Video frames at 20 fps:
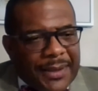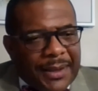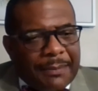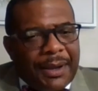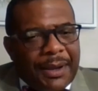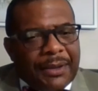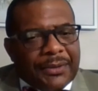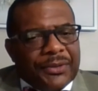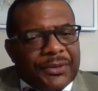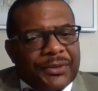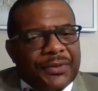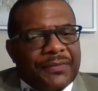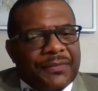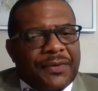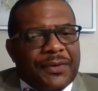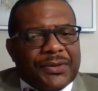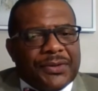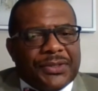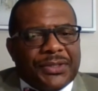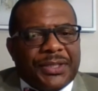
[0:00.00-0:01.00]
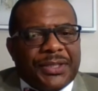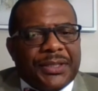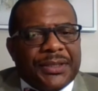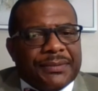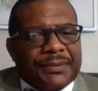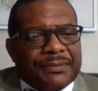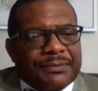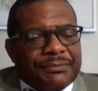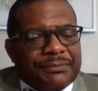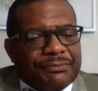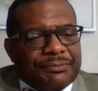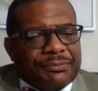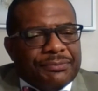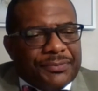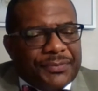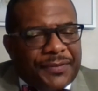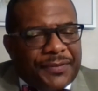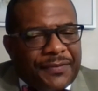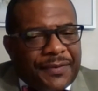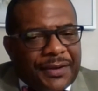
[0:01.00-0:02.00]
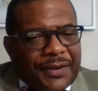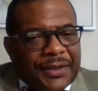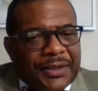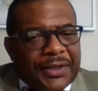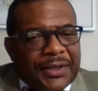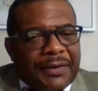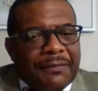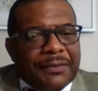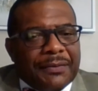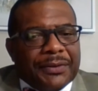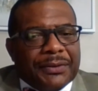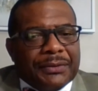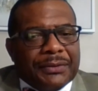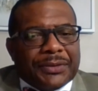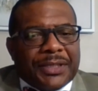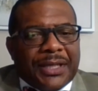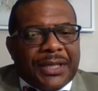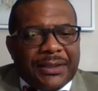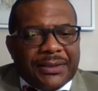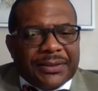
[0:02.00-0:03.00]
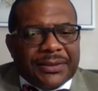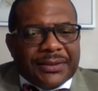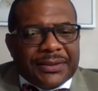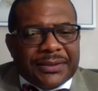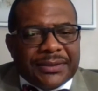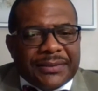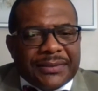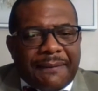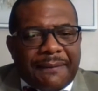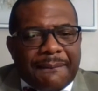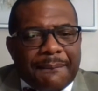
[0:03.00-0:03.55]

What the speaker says: about the university, fell in love with those colors,